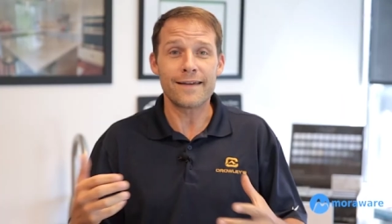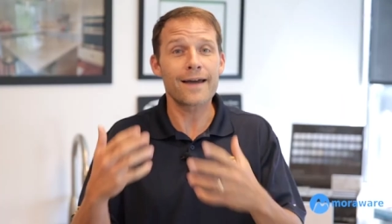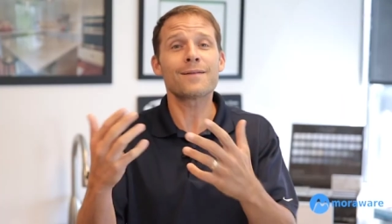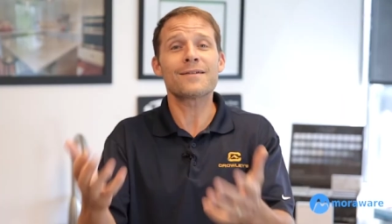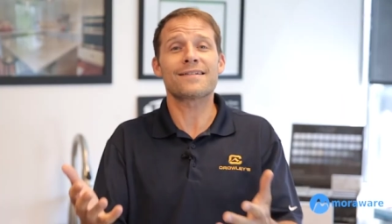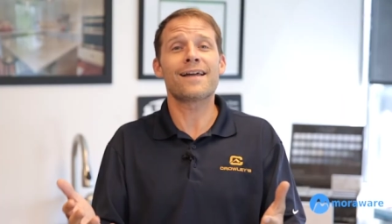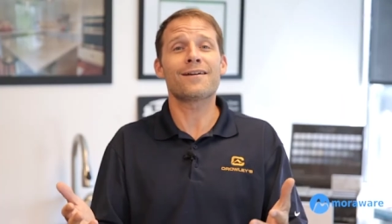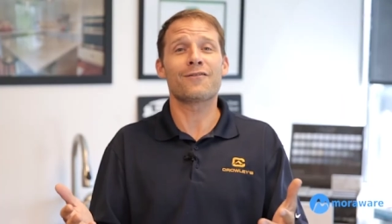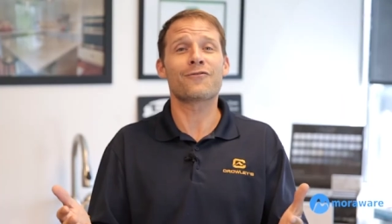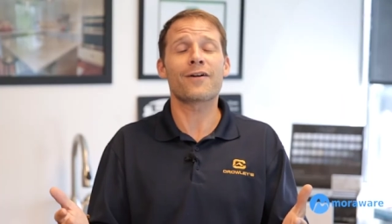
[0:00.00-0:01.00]
You had to be
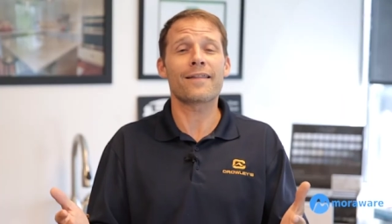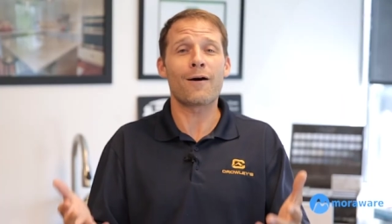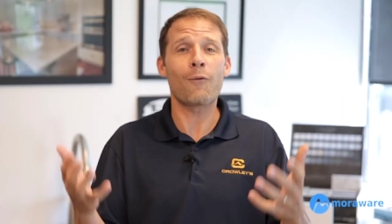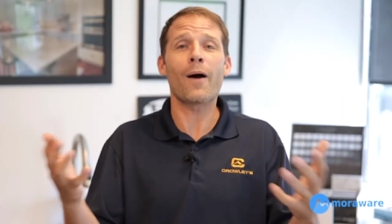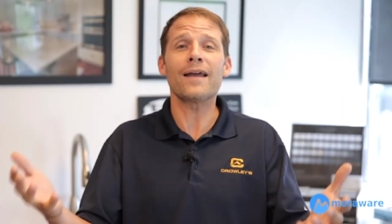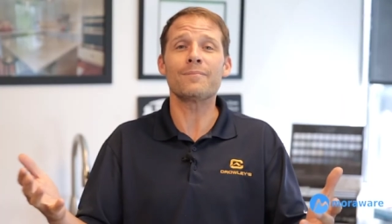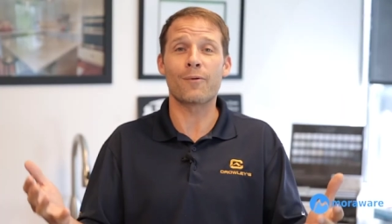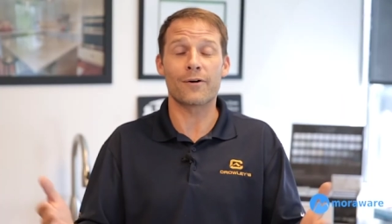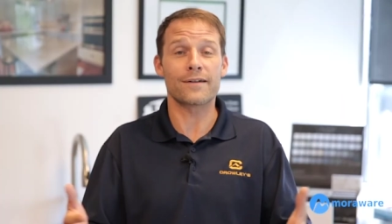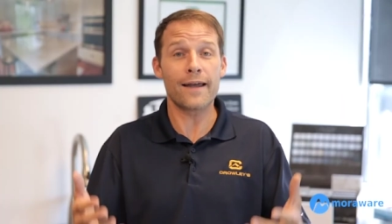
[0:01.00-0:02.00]
standing in front of that
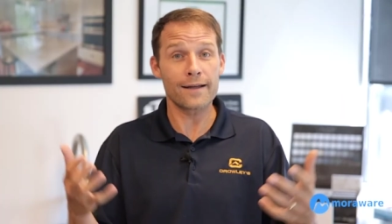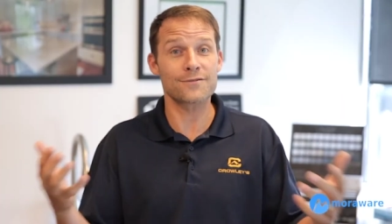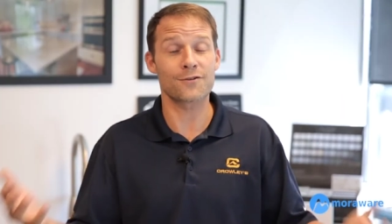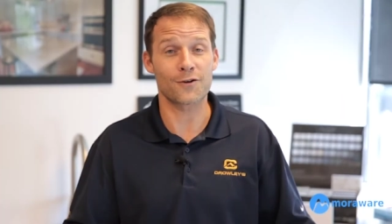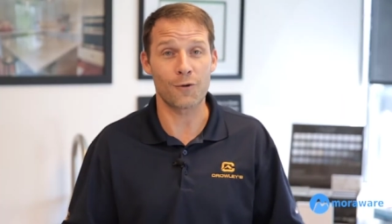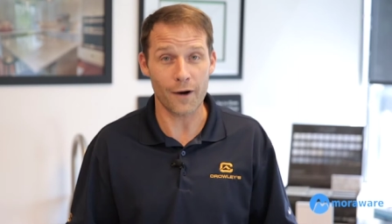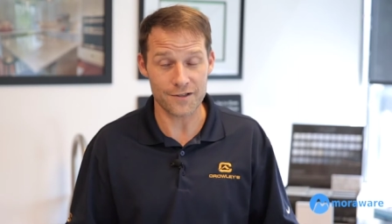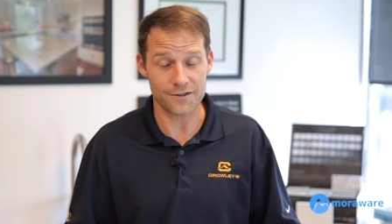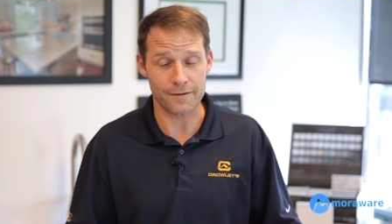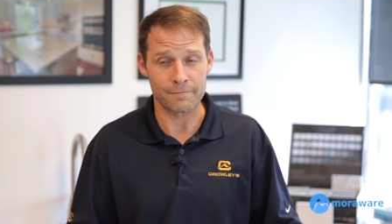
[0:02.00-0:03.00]
whiteboard to answer the
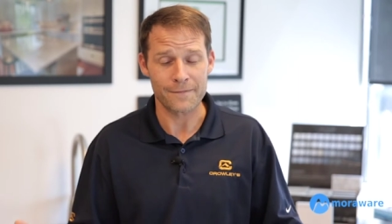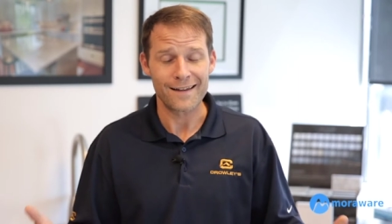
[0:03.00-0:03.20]
question.